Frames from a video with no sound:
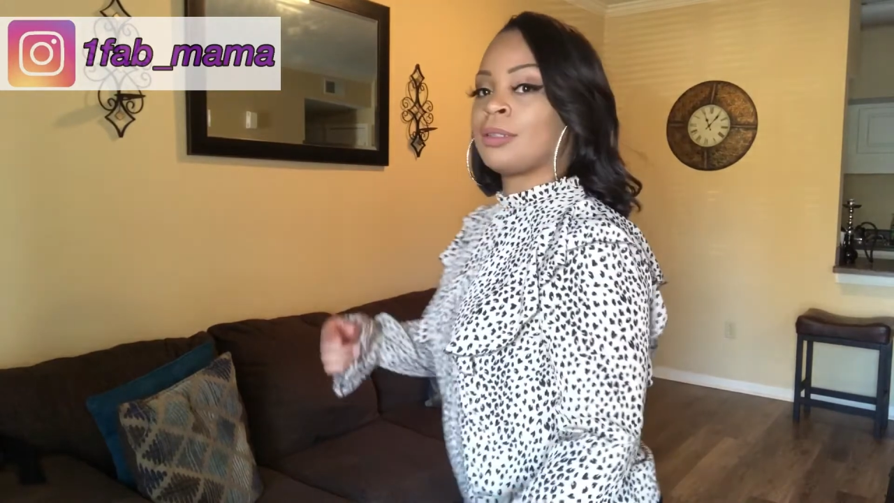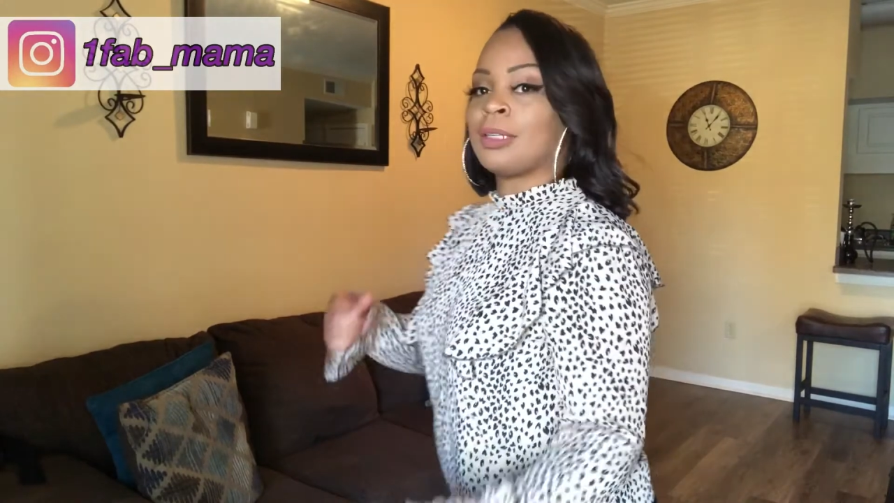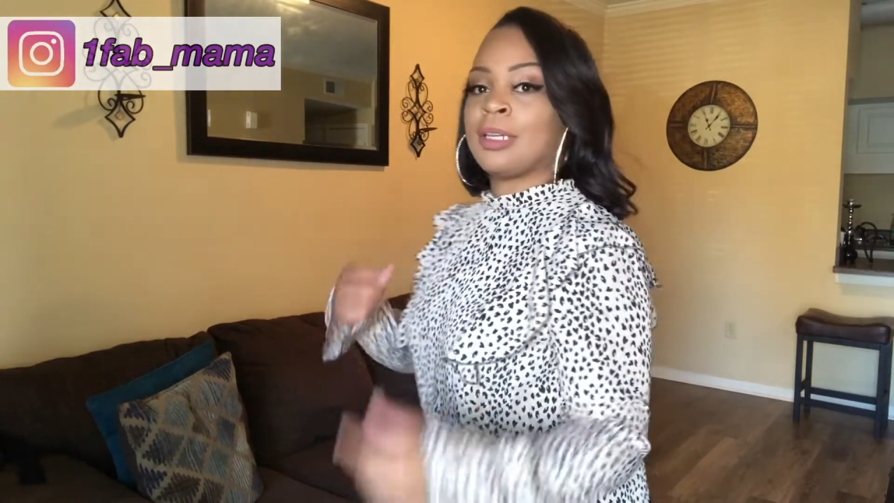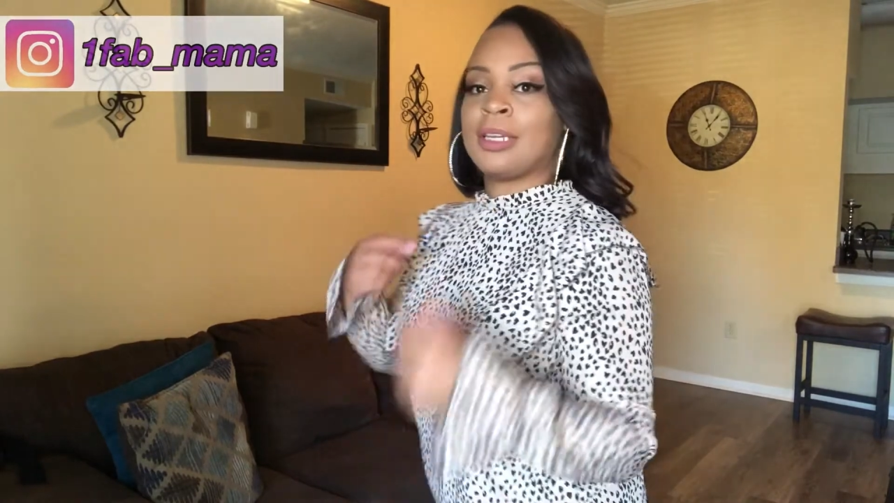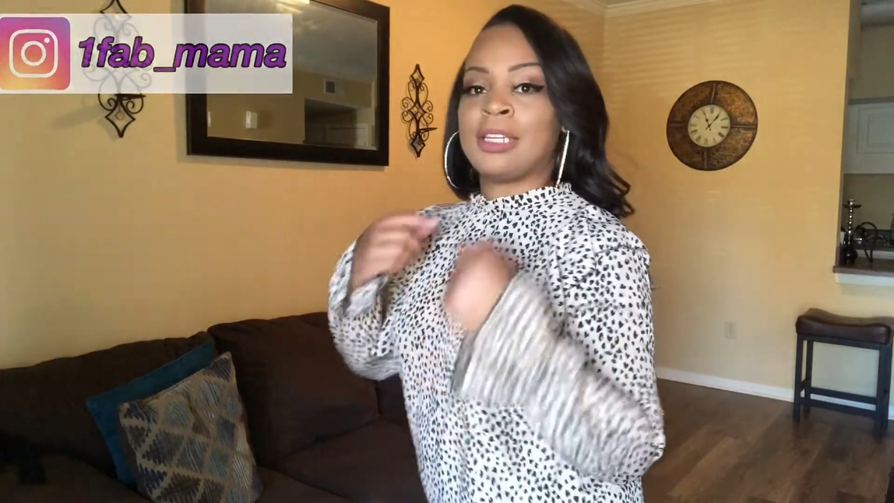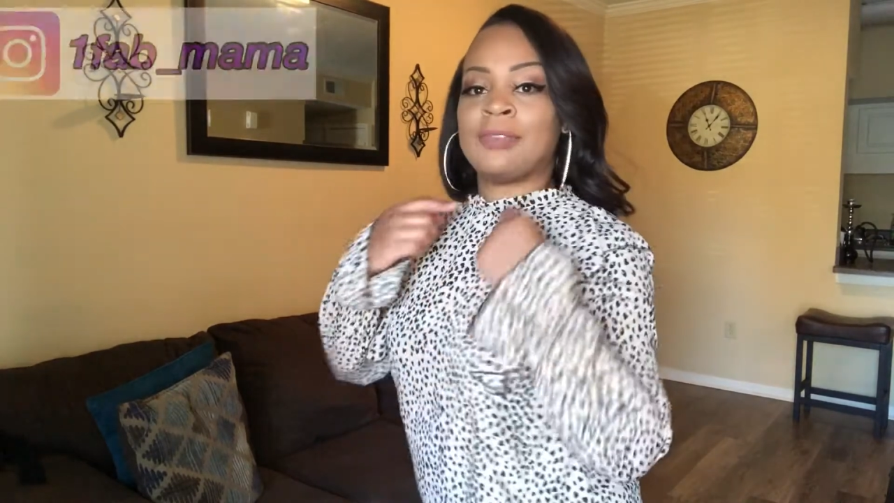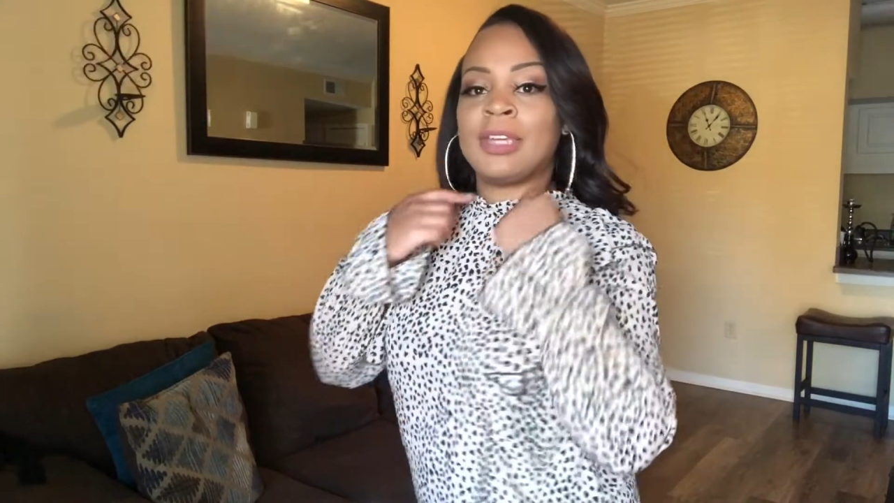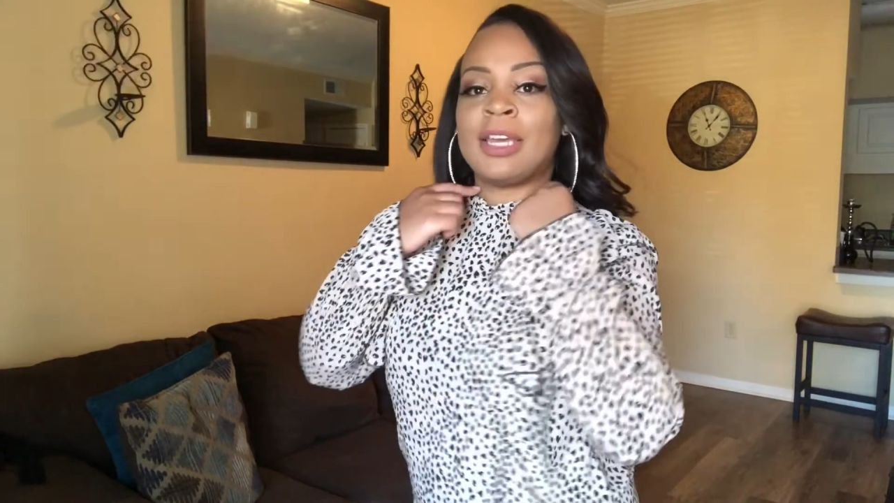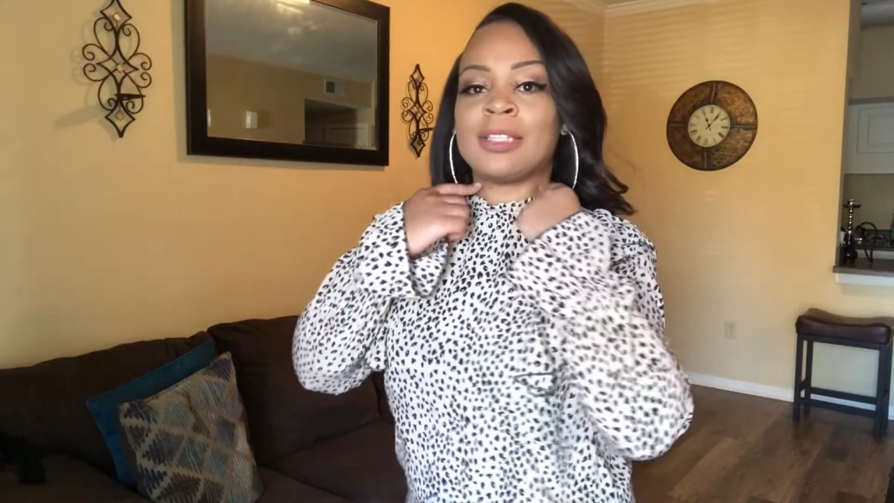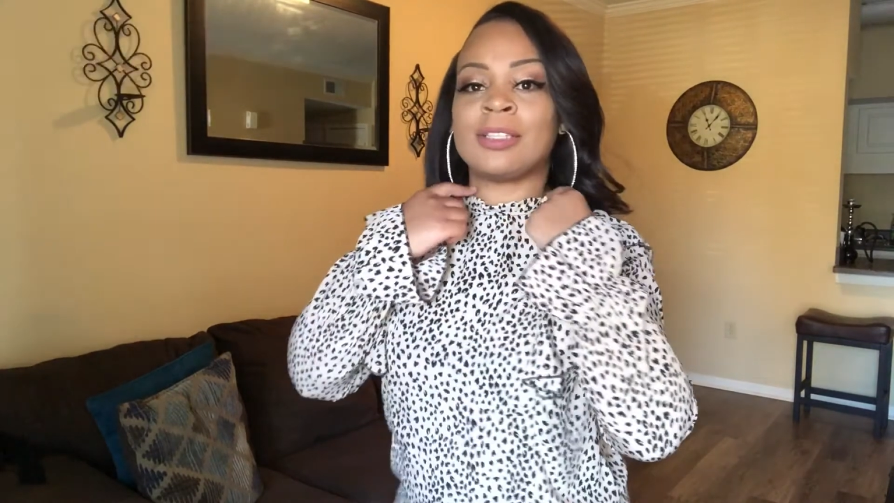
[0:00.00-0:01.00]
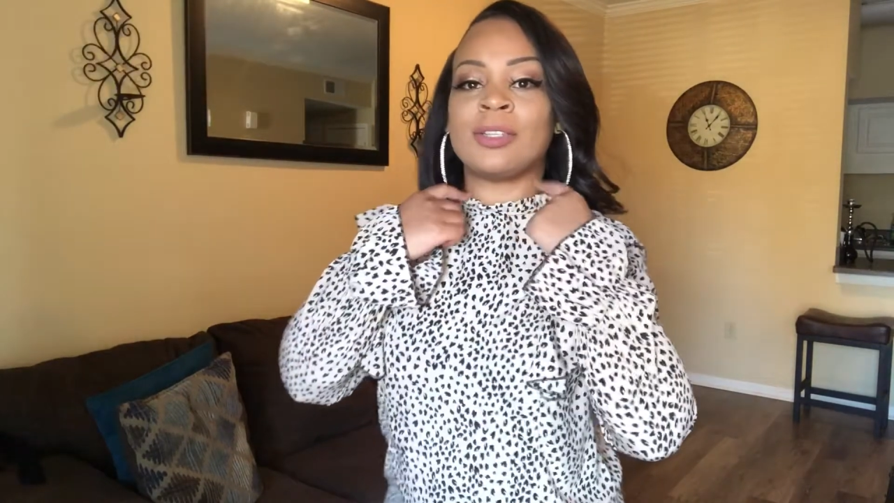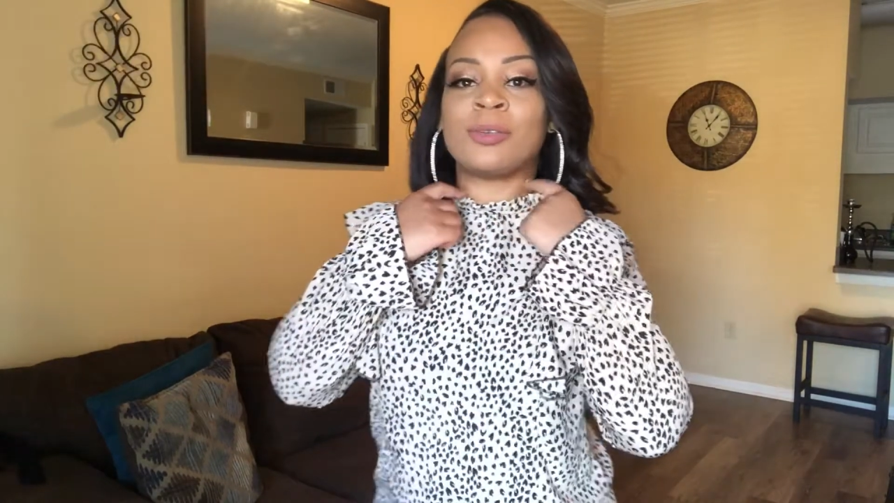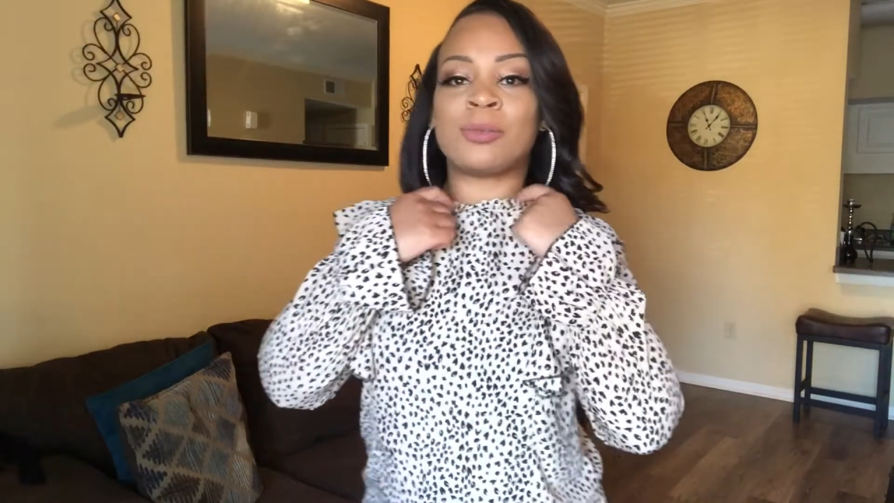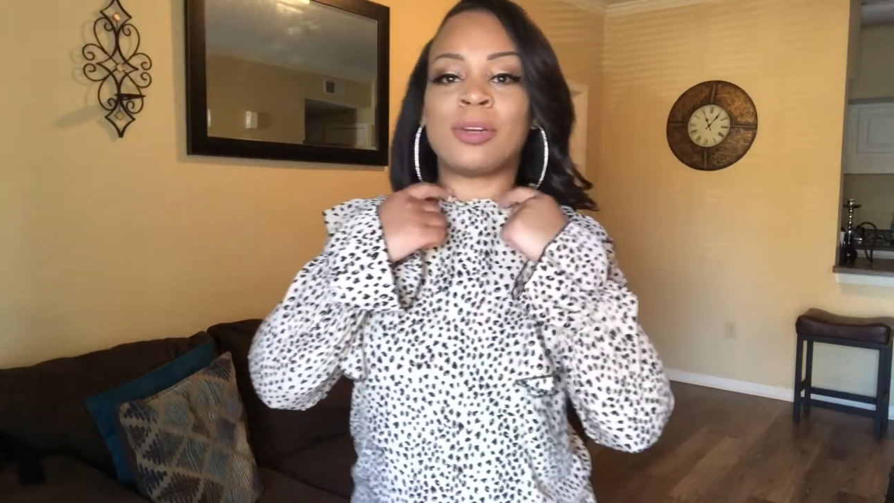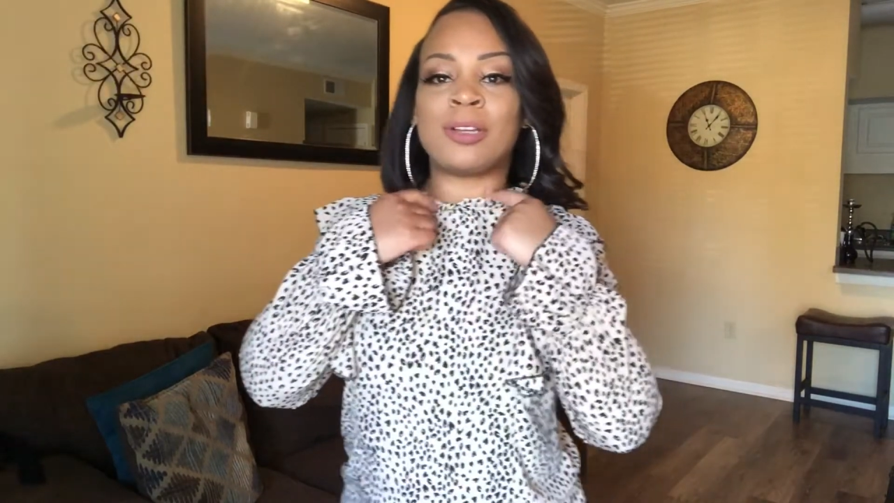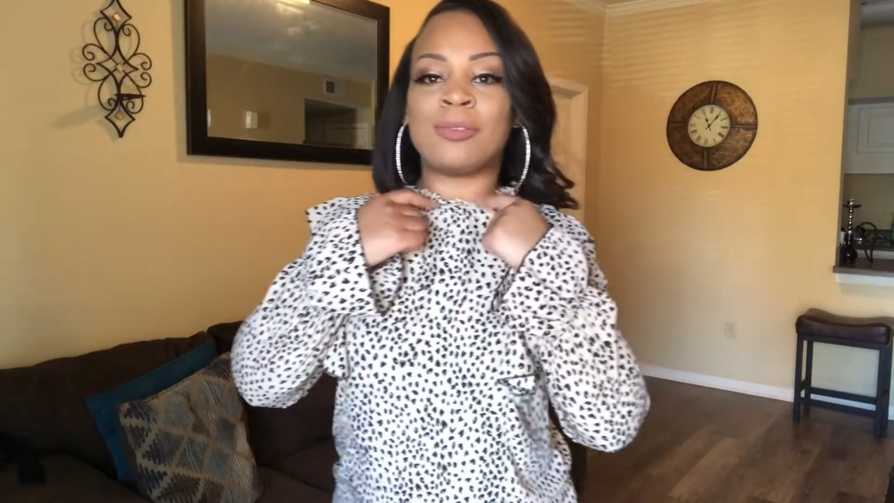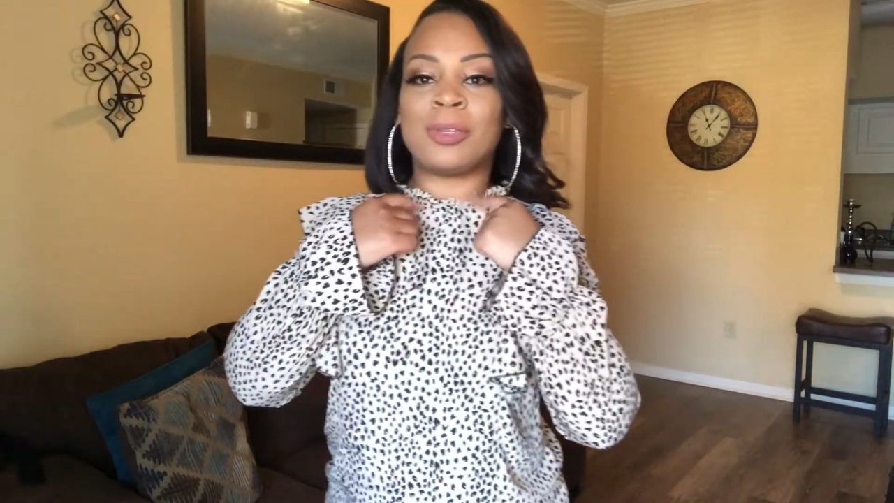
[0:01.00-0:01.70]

It even has a little ruff